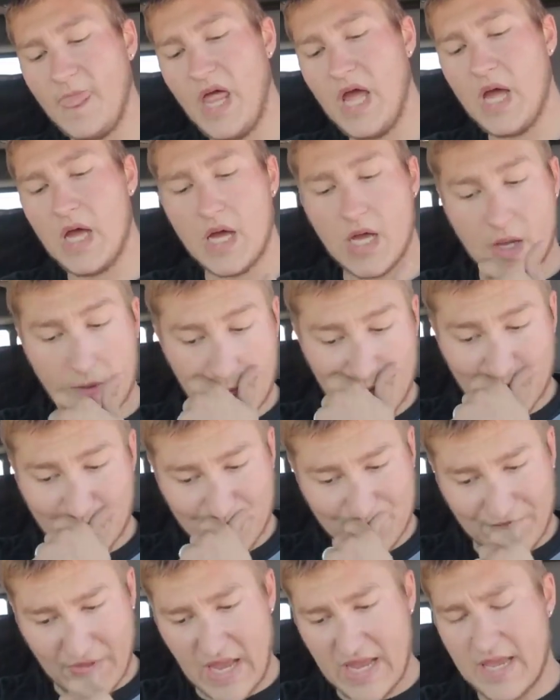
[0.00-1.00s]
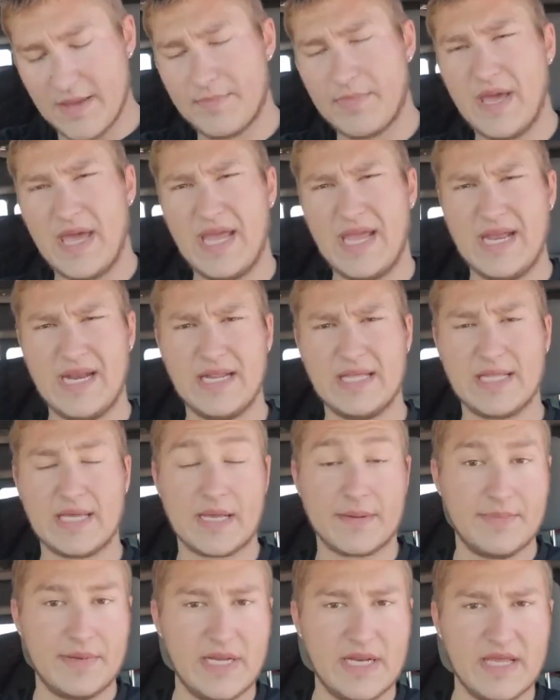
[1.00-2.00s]
um, I get paid in
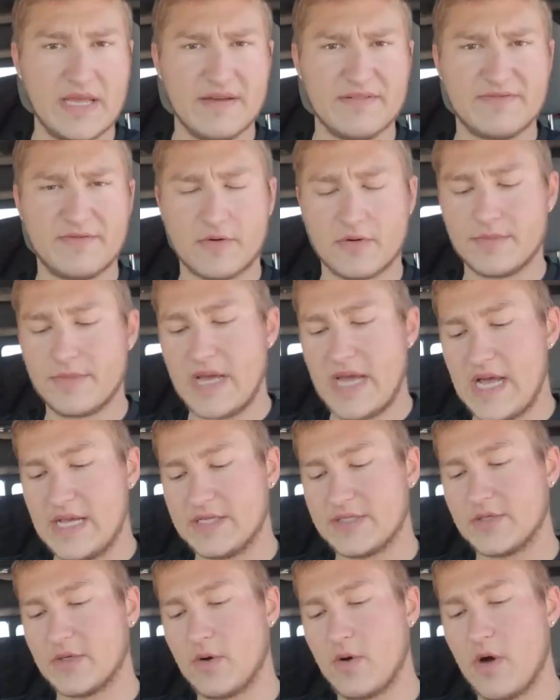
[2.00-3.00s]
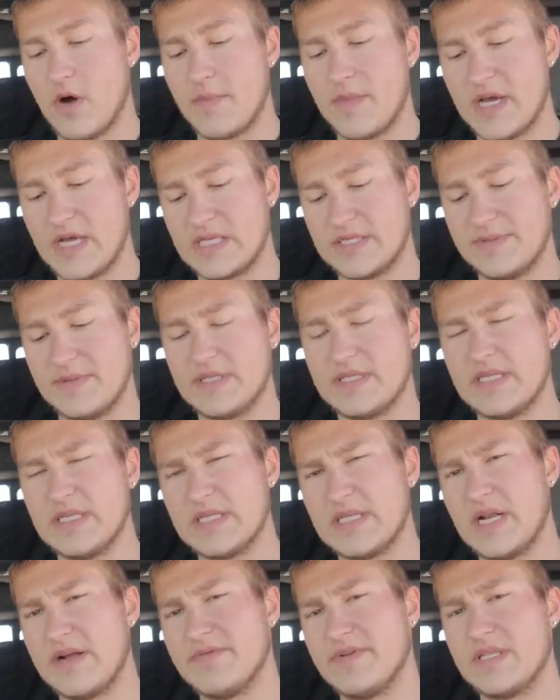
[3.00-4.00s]
like a PDF format, so all my
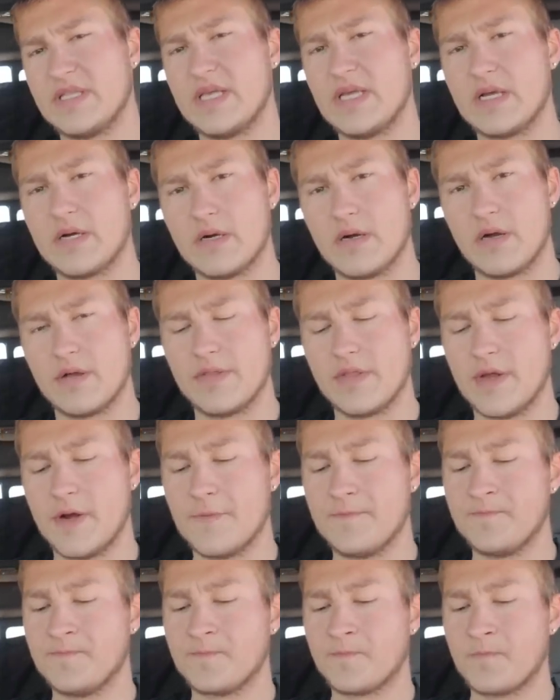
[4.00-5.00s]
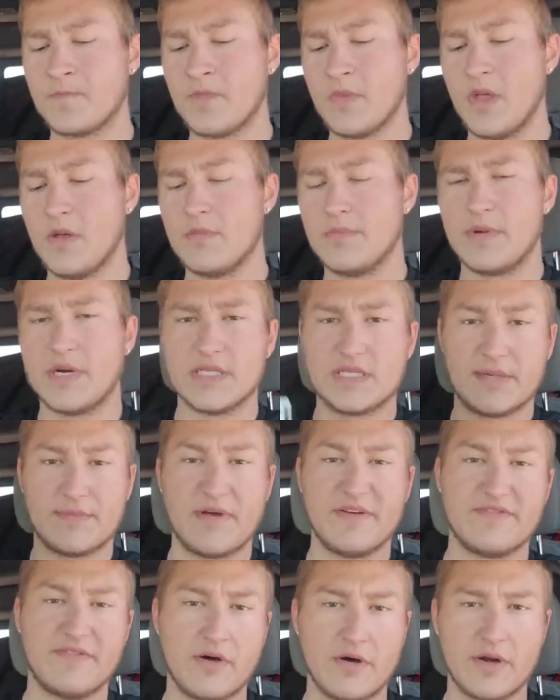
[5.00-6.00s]
expenses and everything are on there. But it's on
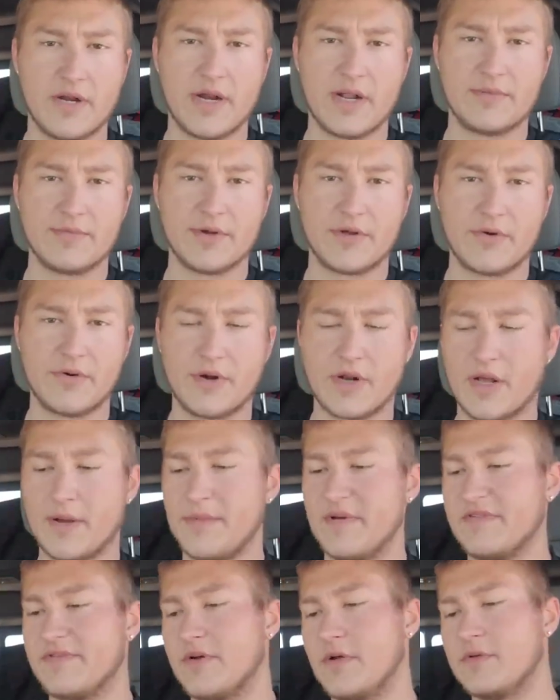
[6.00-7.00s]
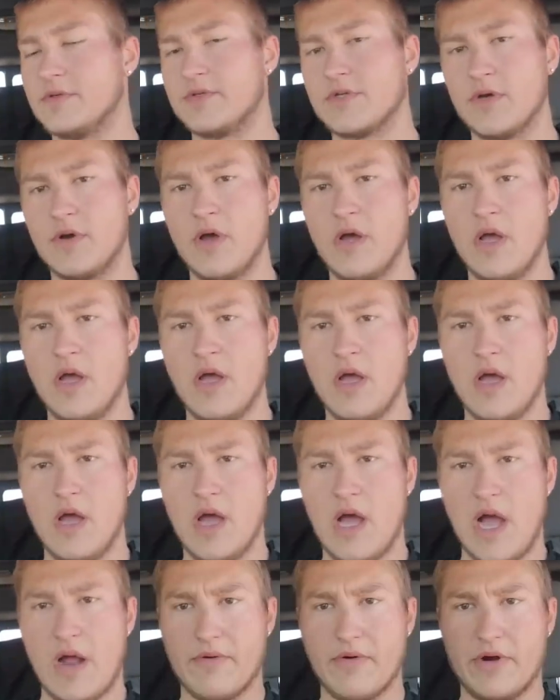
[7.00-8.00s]
my phone, and I'm recording on my phone, so.
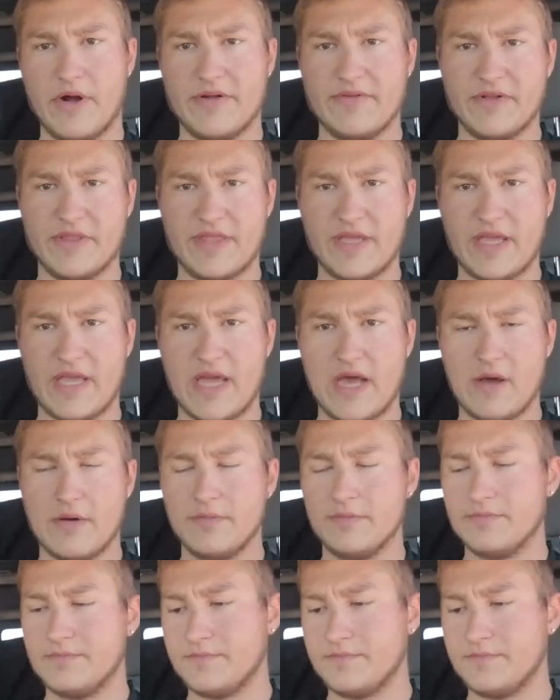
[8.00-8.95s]
I wrote everything out.